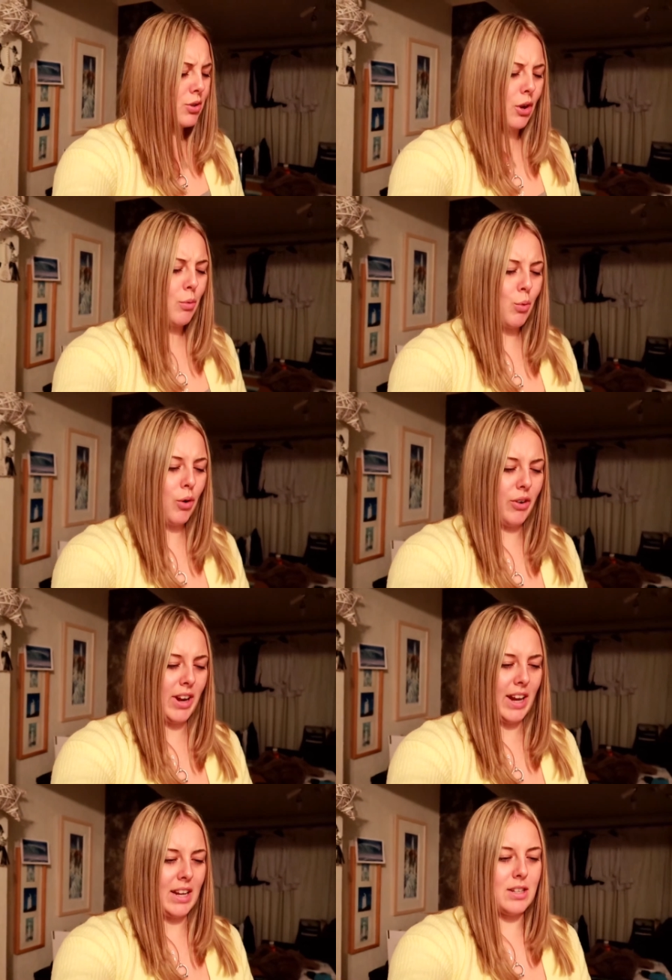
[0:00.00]
Don't
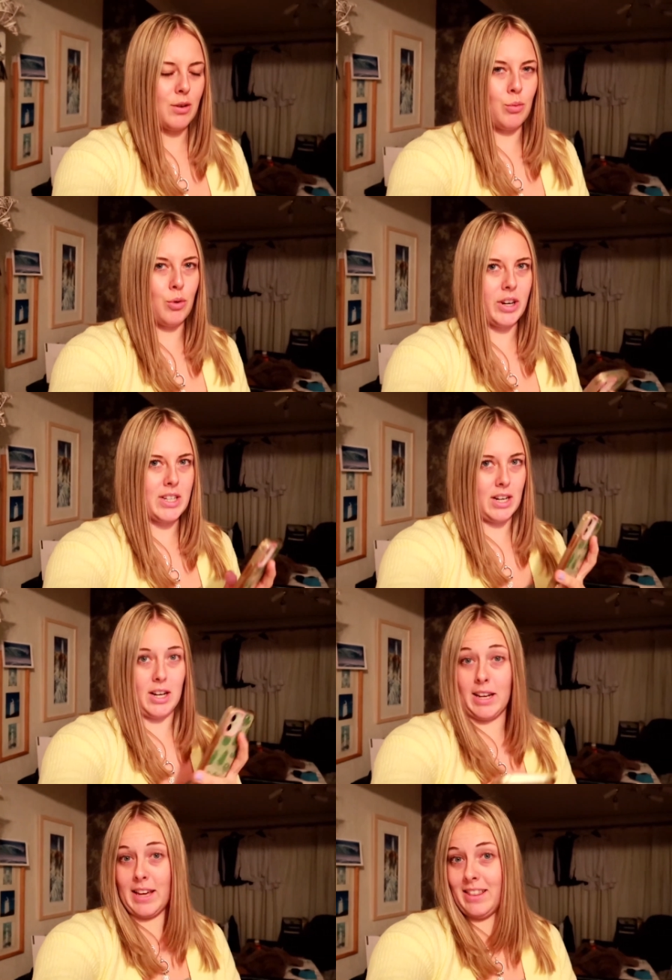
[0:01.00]
Worry
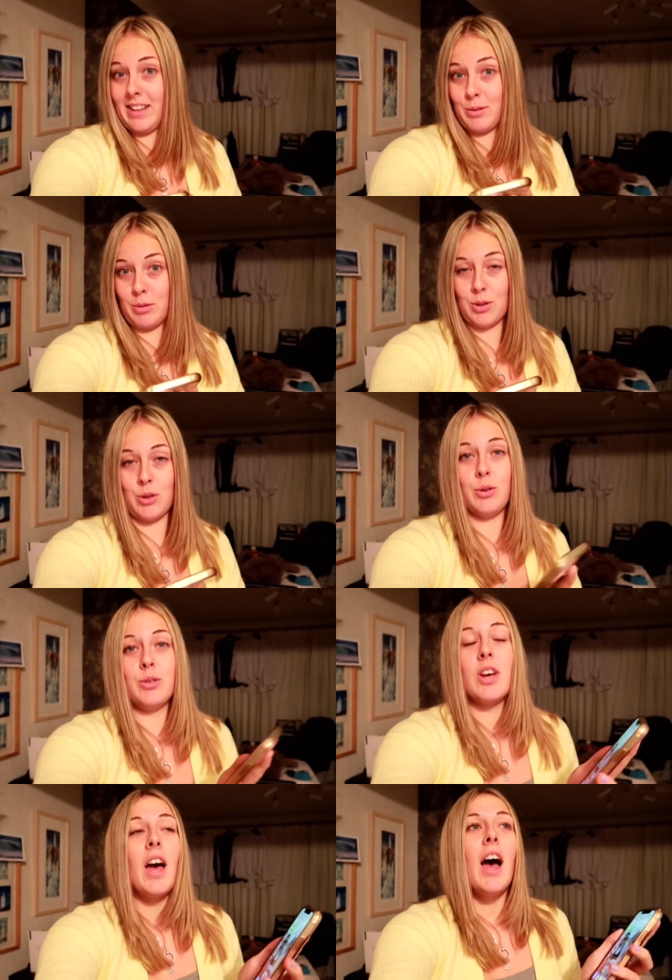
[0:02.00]
Darling, that's what it's
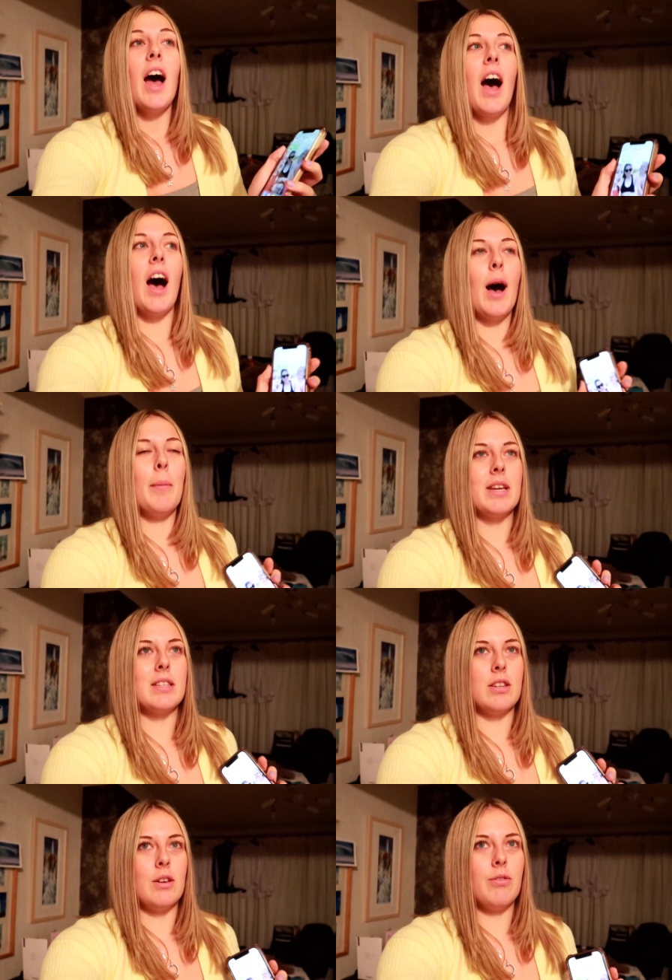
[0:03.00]
called. It's
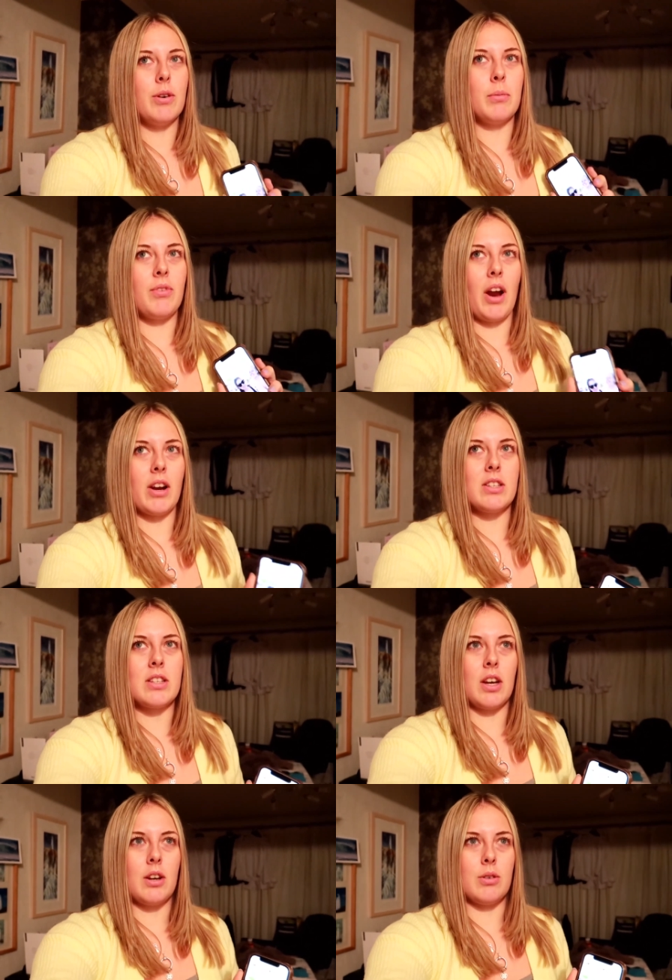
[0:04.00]
the new film of Harry
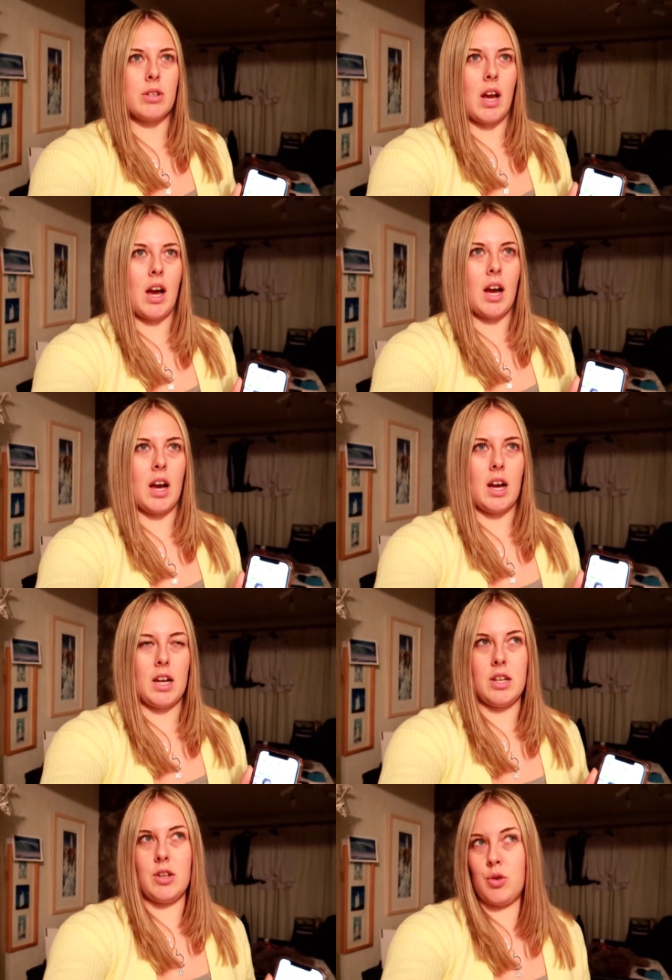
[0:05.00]
Styles
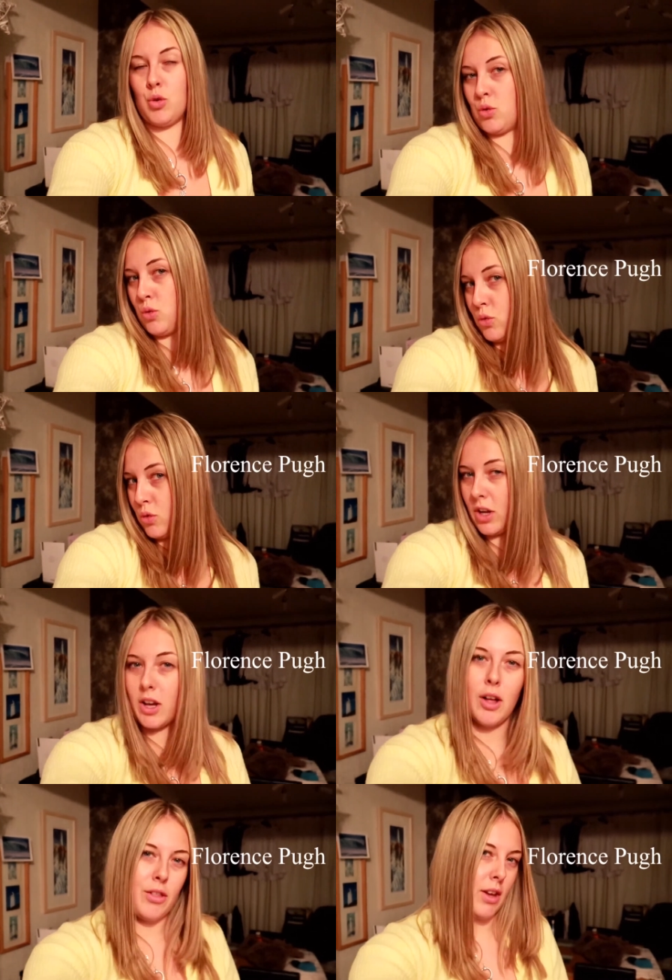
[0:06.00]
and I
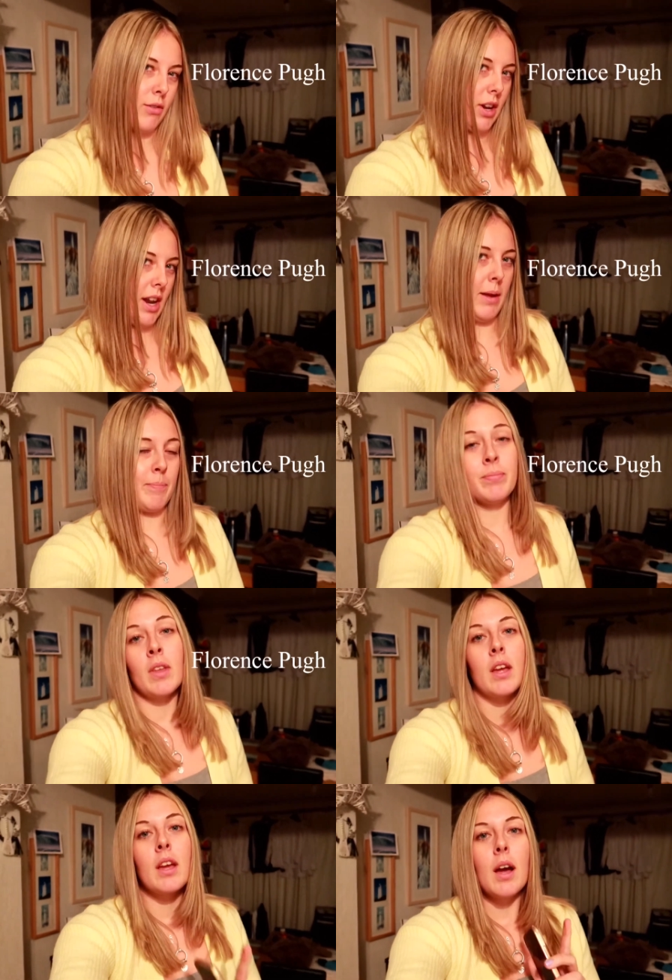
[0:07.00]
can't think of her name,
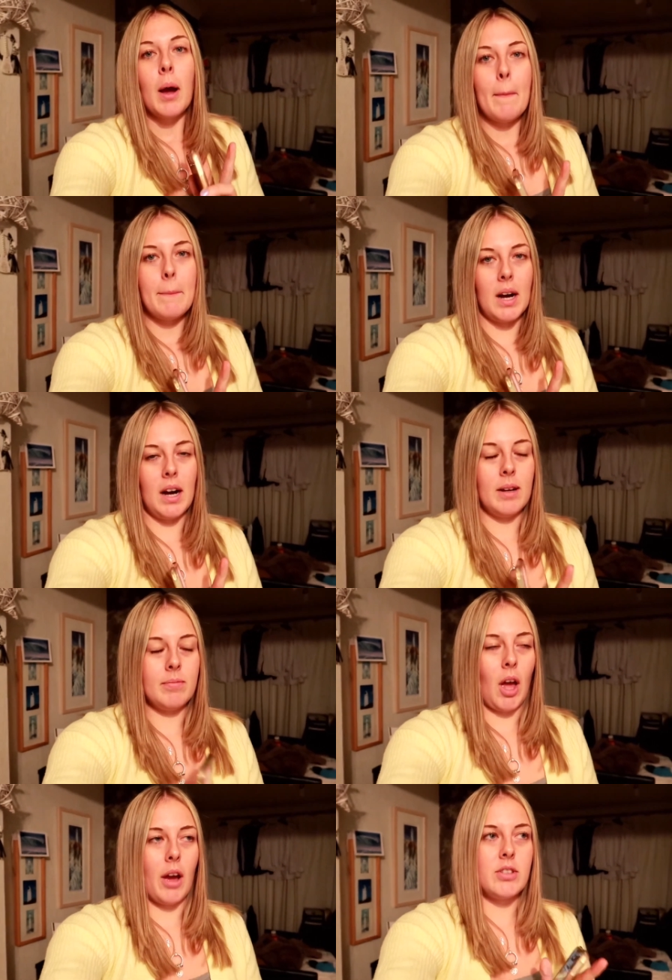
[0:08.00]
but
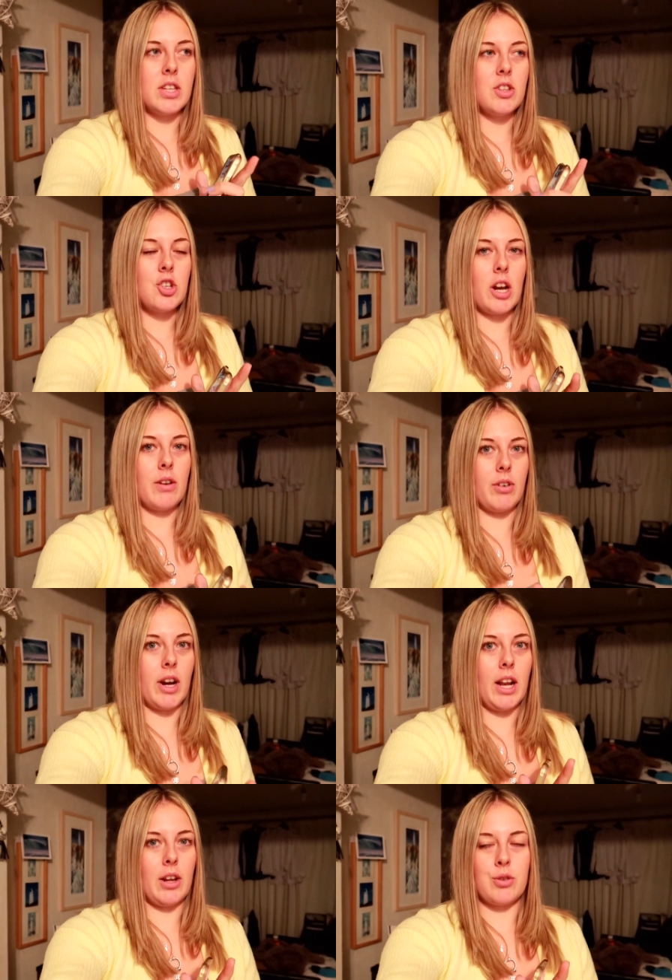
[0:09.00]
I've seen the trailer for
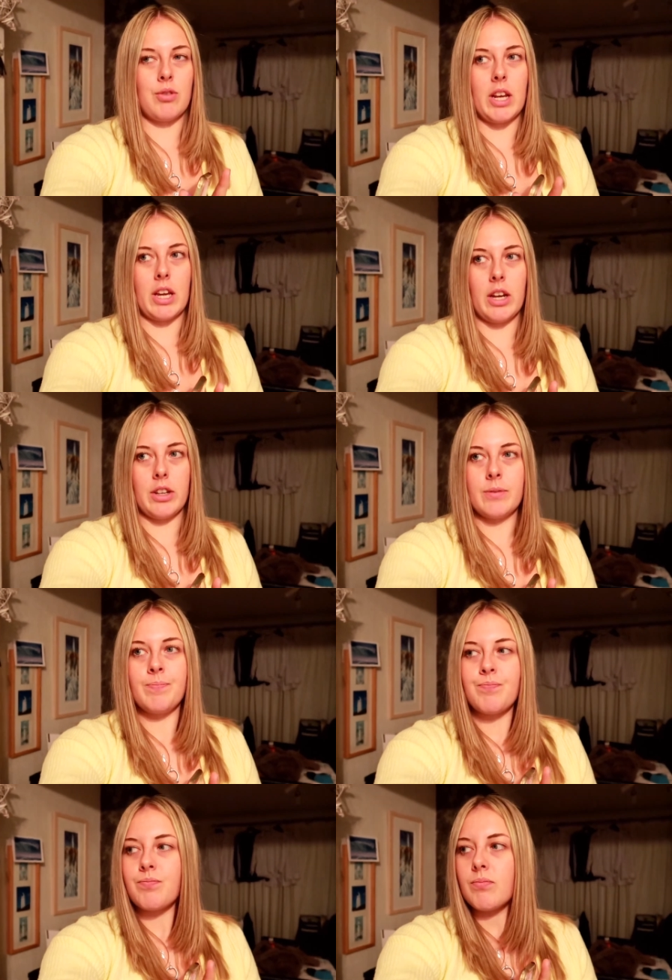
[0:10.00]
it. It looks really good,
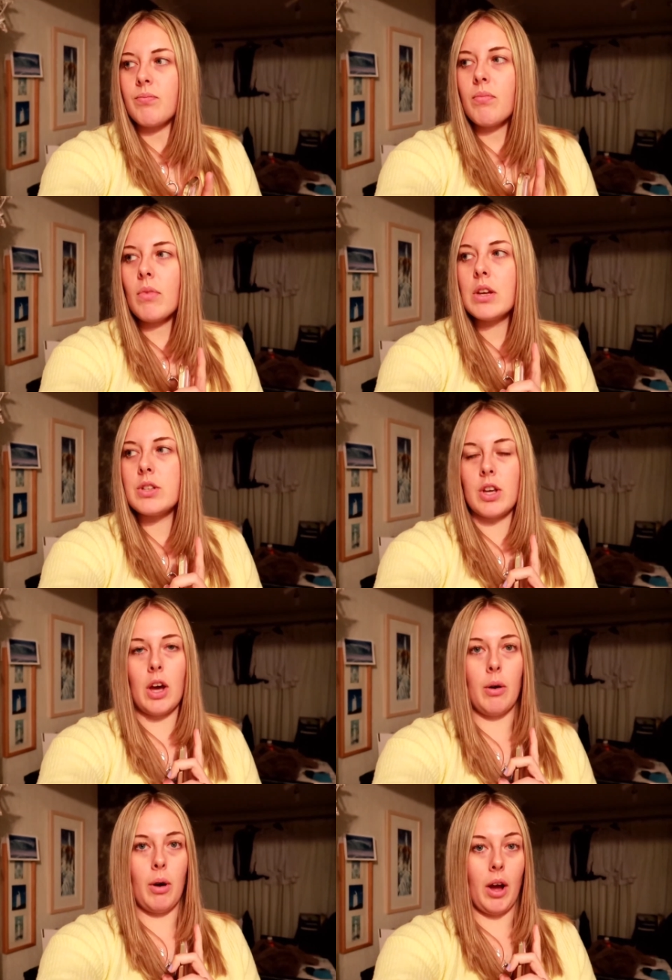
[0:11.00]

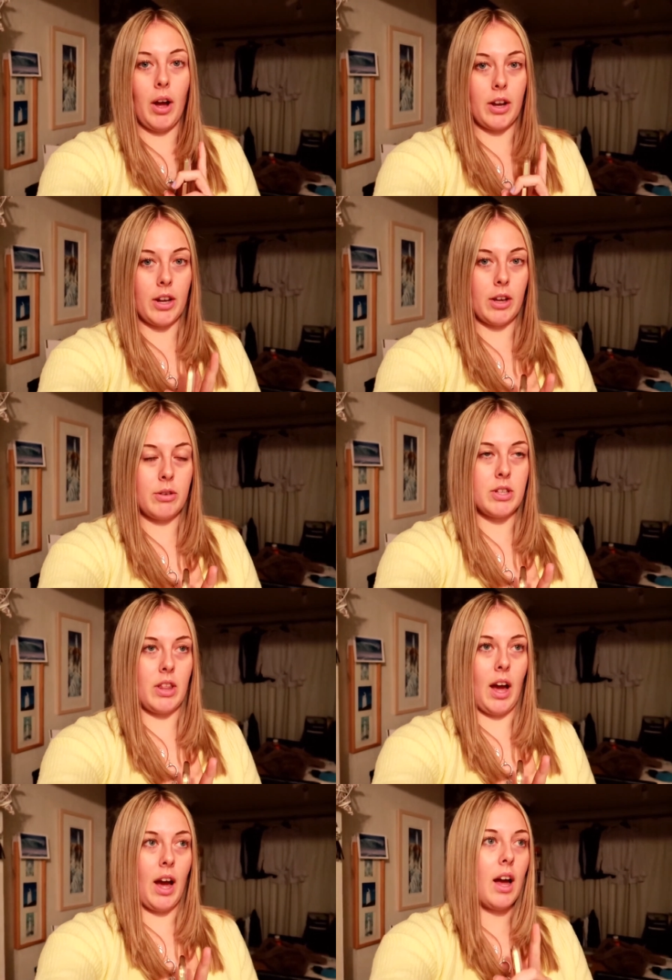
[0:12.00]
so I'm gonna go to
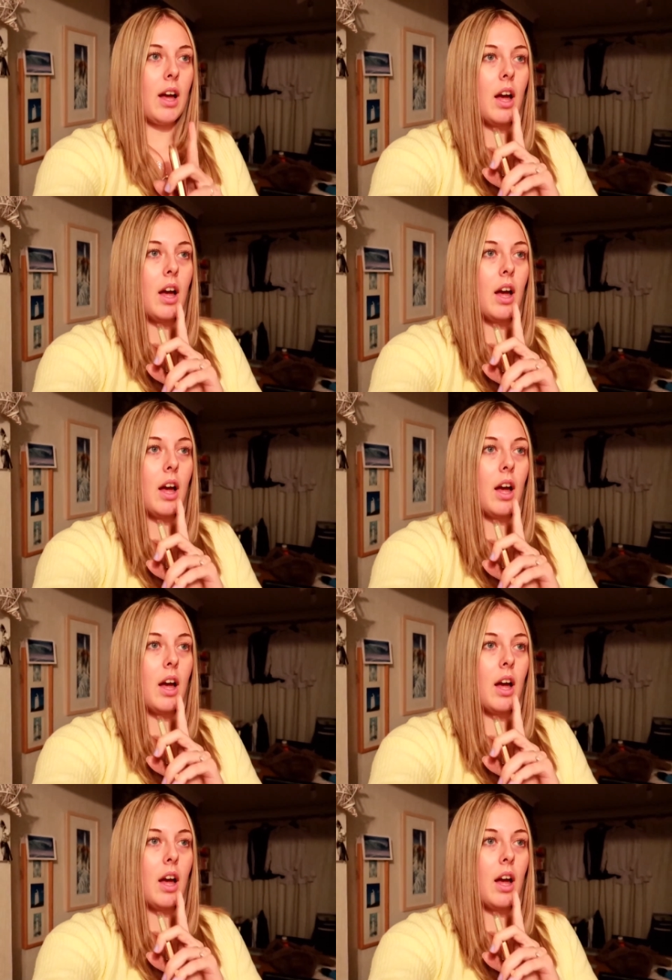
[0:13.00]
that.